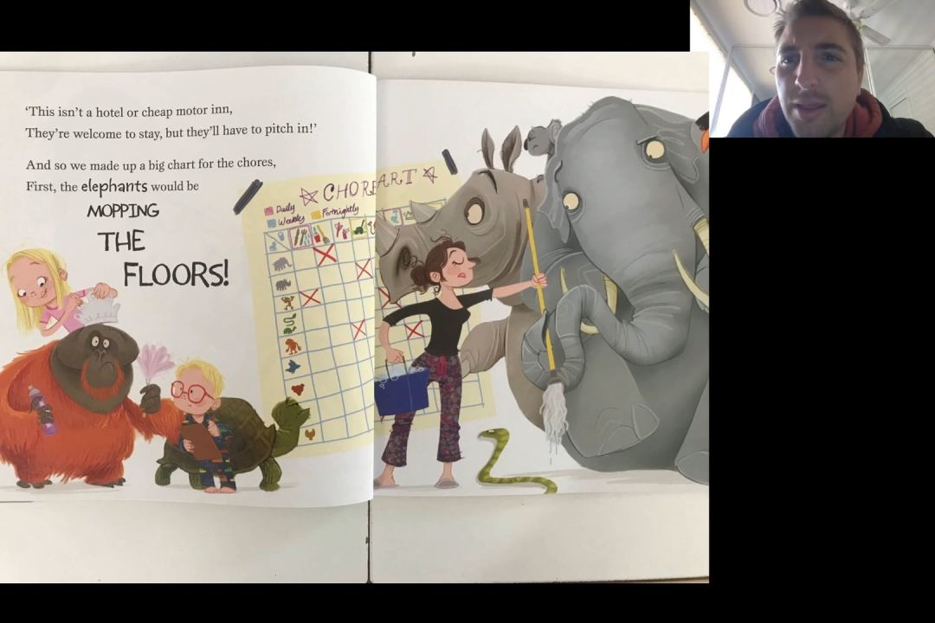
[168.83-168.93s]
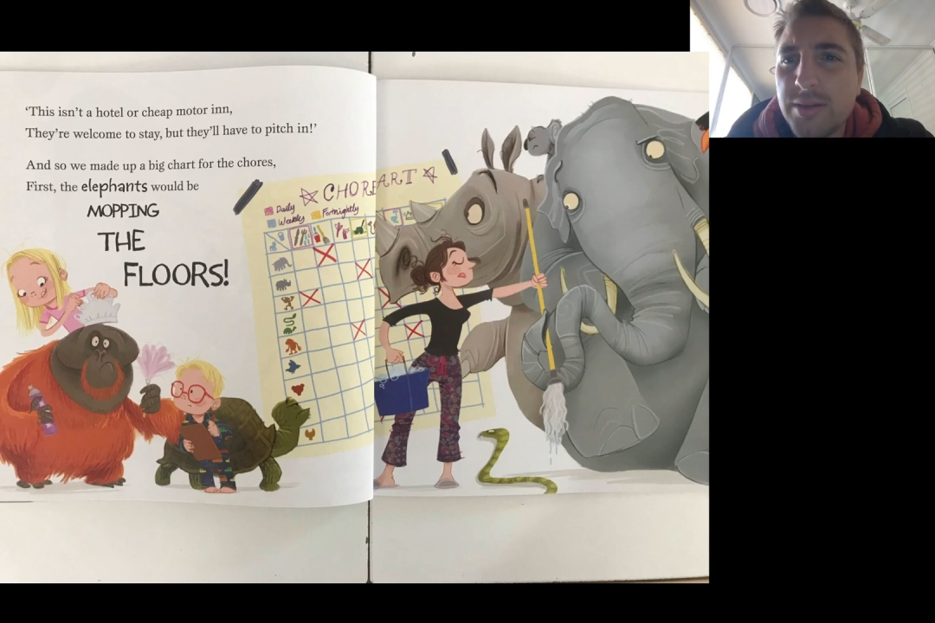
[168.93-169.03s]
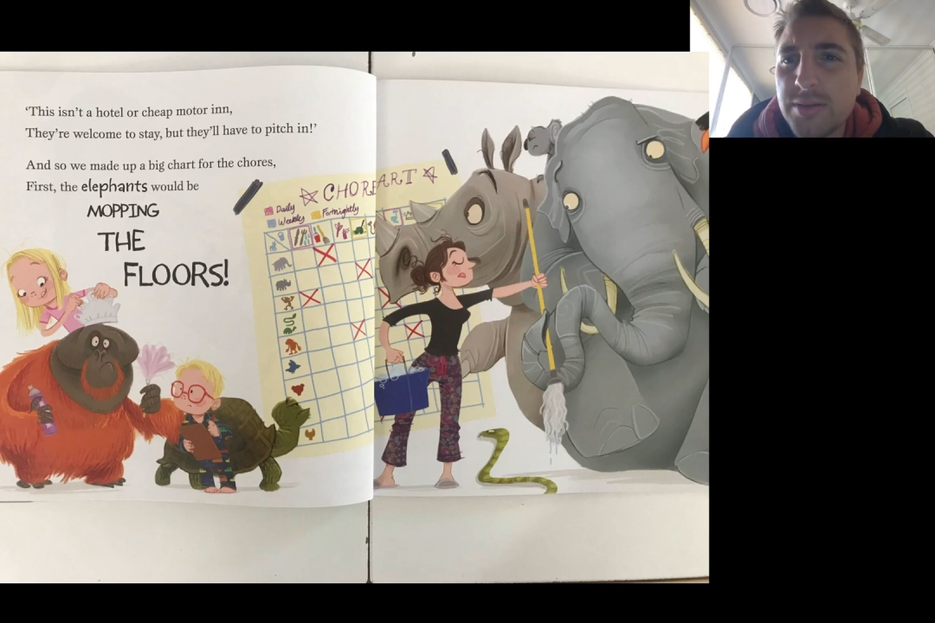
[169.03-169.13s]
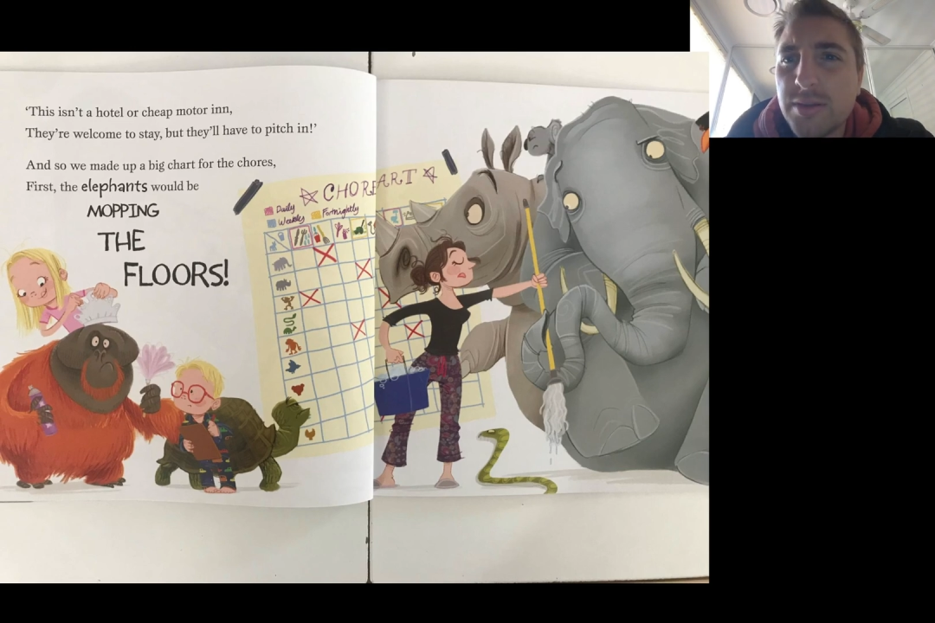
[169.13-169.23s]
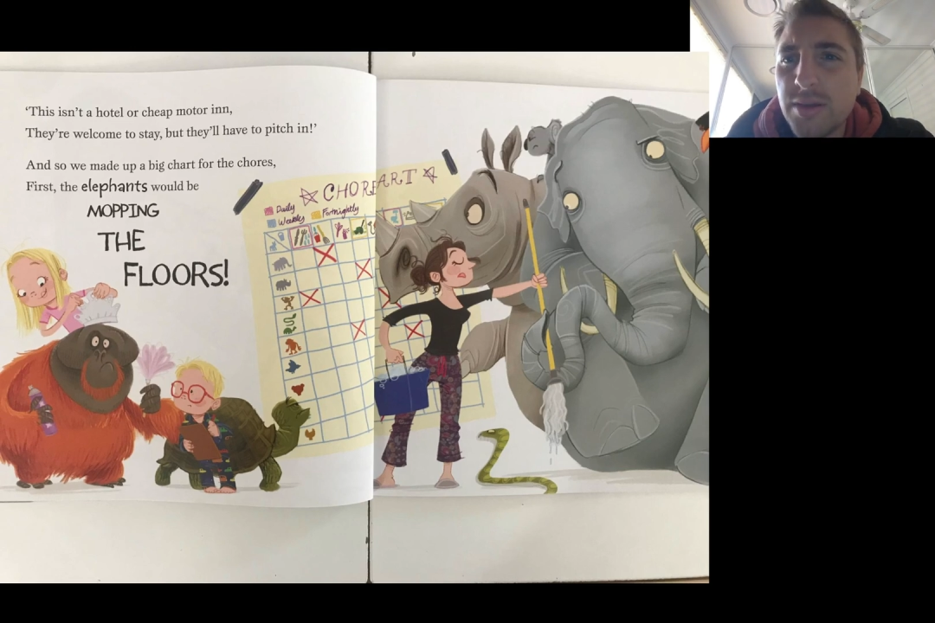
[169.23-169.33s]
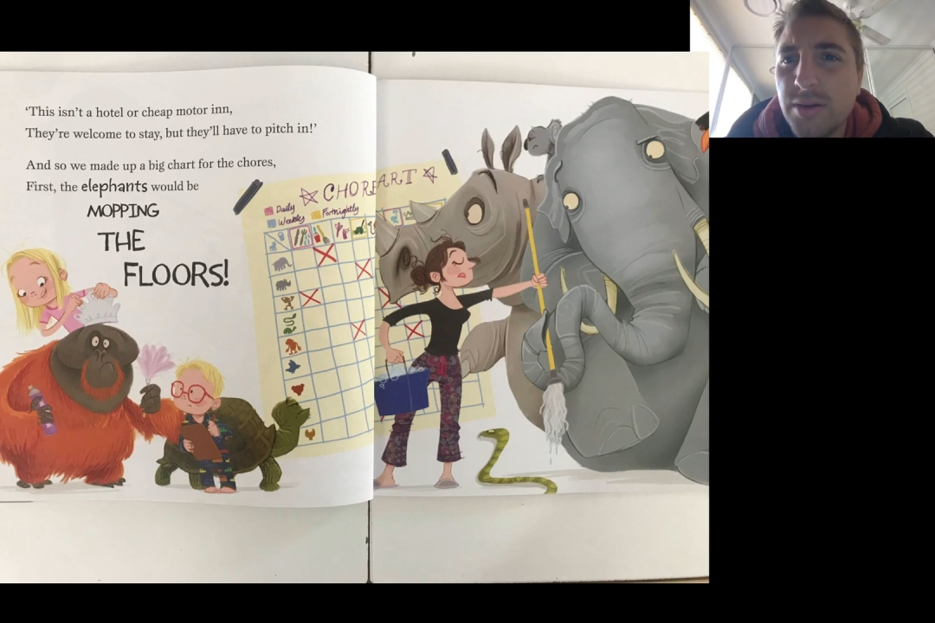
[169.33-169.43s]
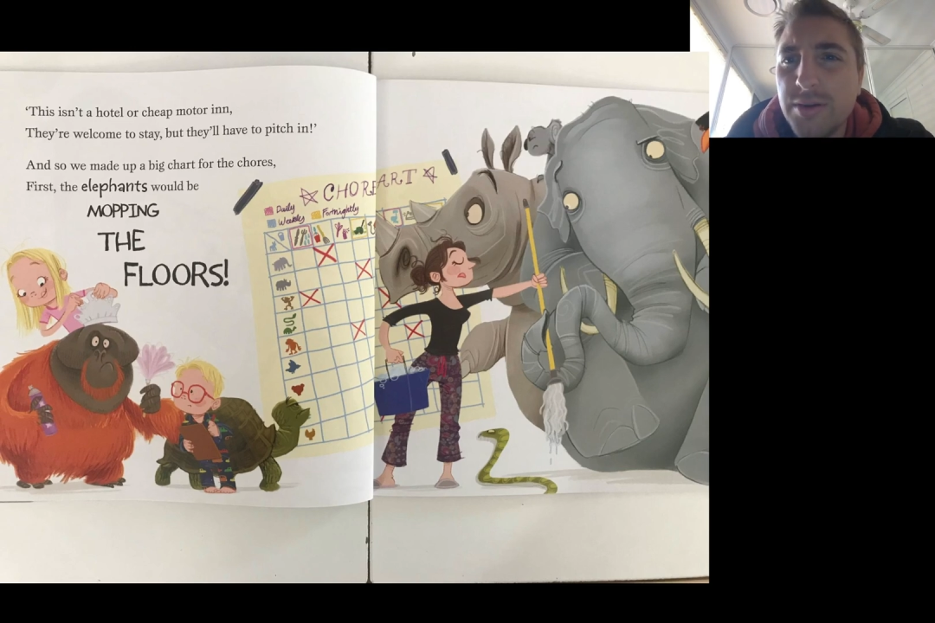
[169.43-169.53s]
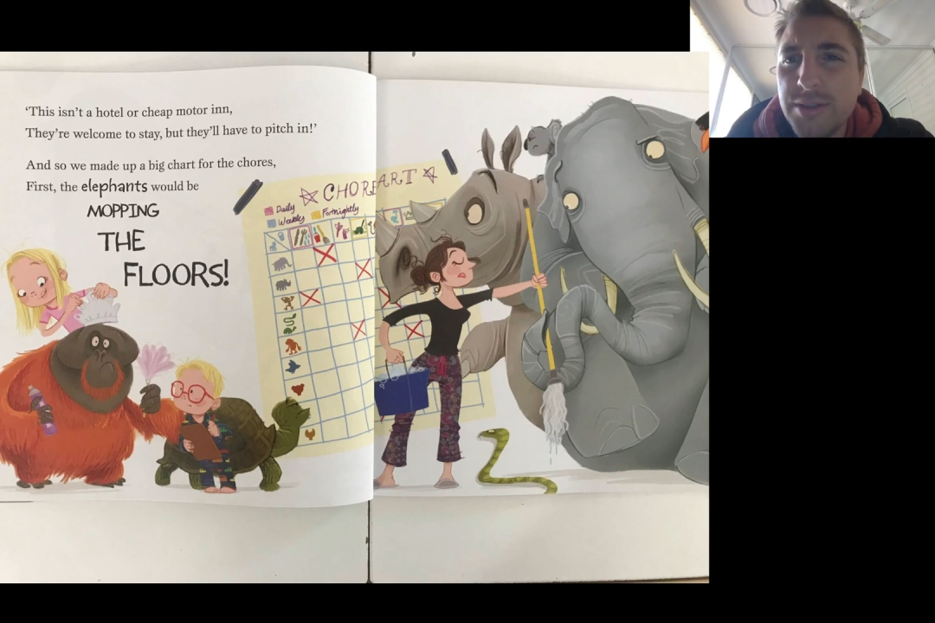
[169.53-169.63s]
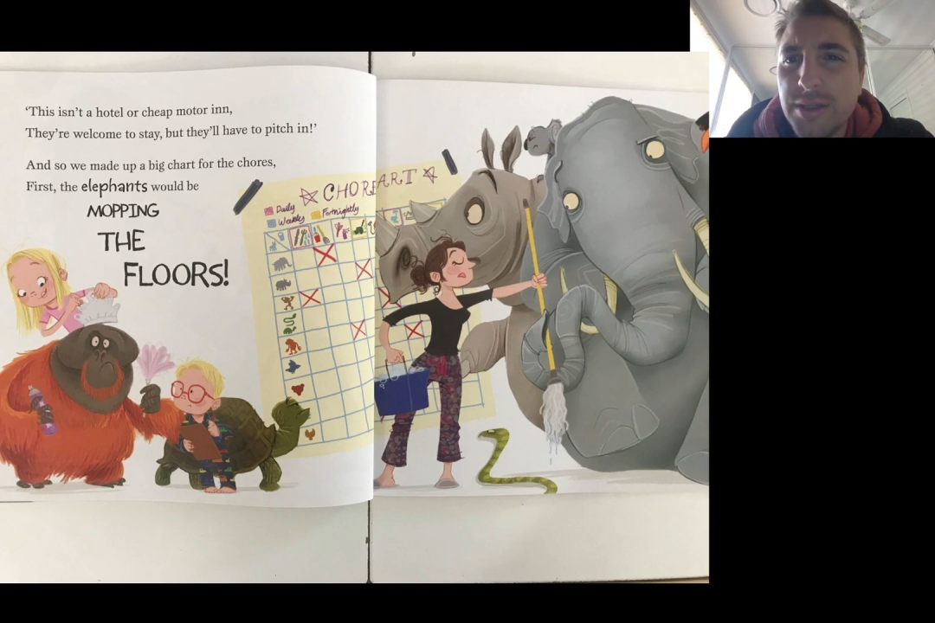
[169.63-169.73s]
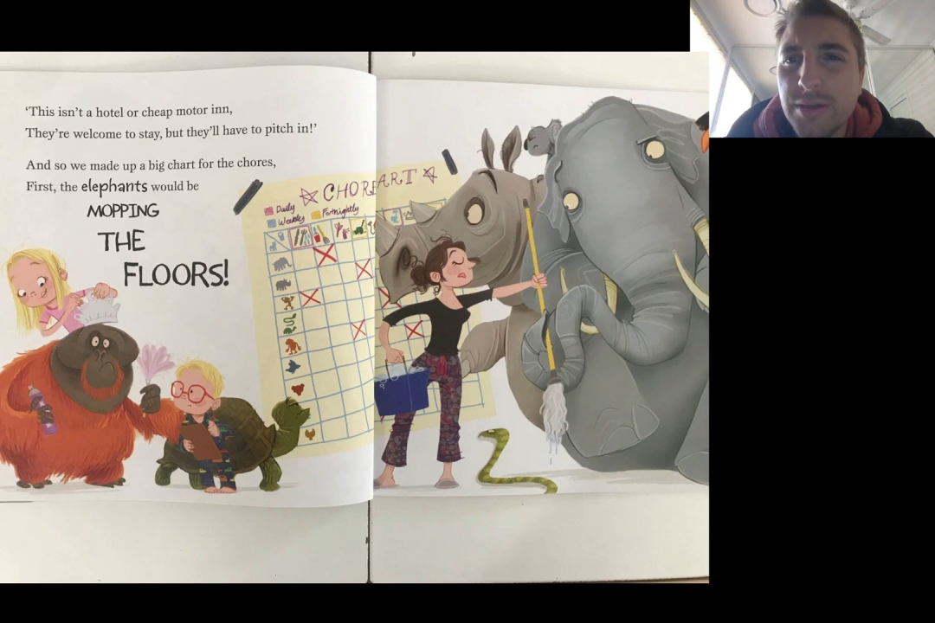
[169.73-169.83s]
that's
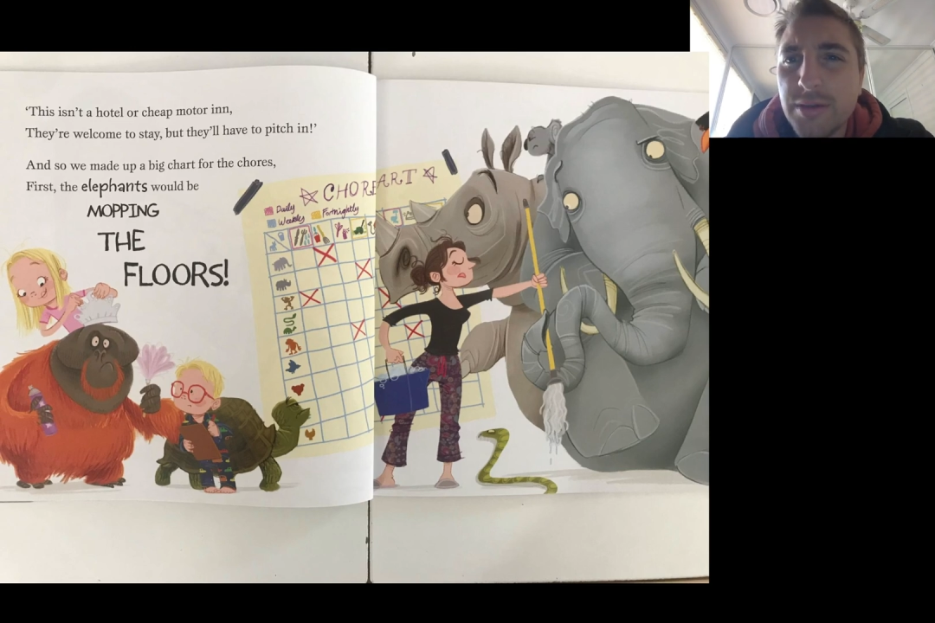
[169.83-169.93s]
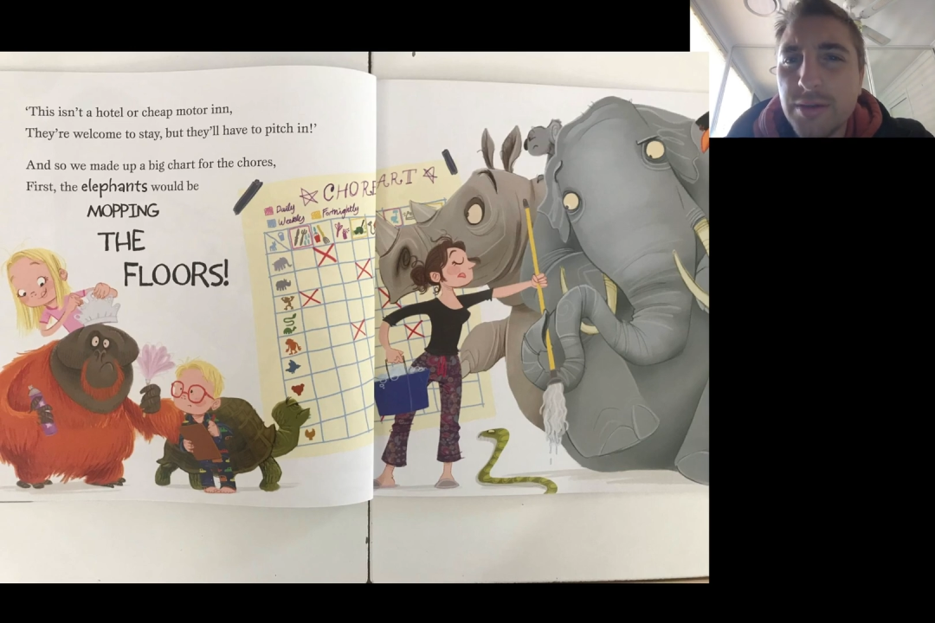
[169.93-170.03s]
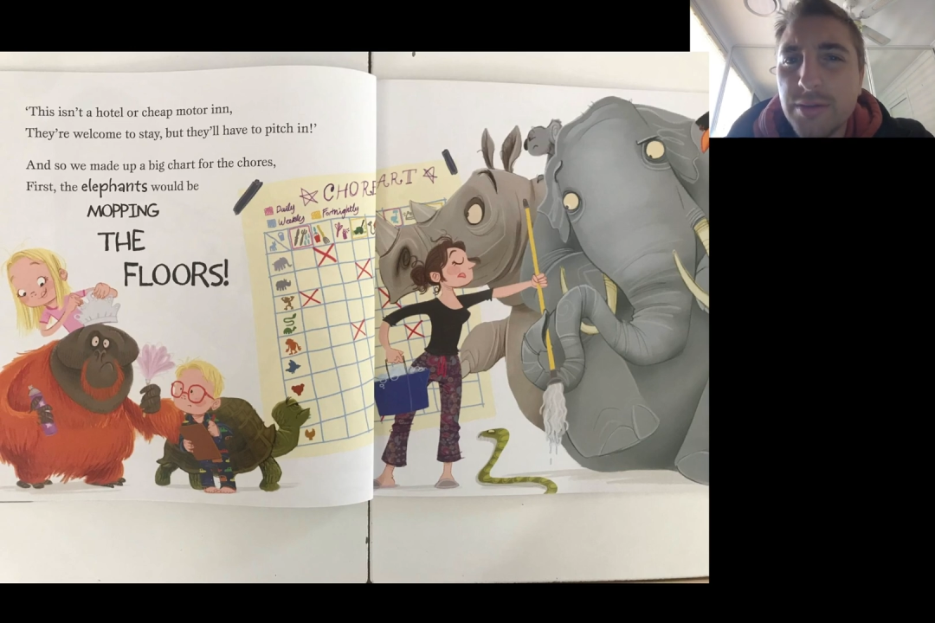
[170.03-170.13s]
going to go.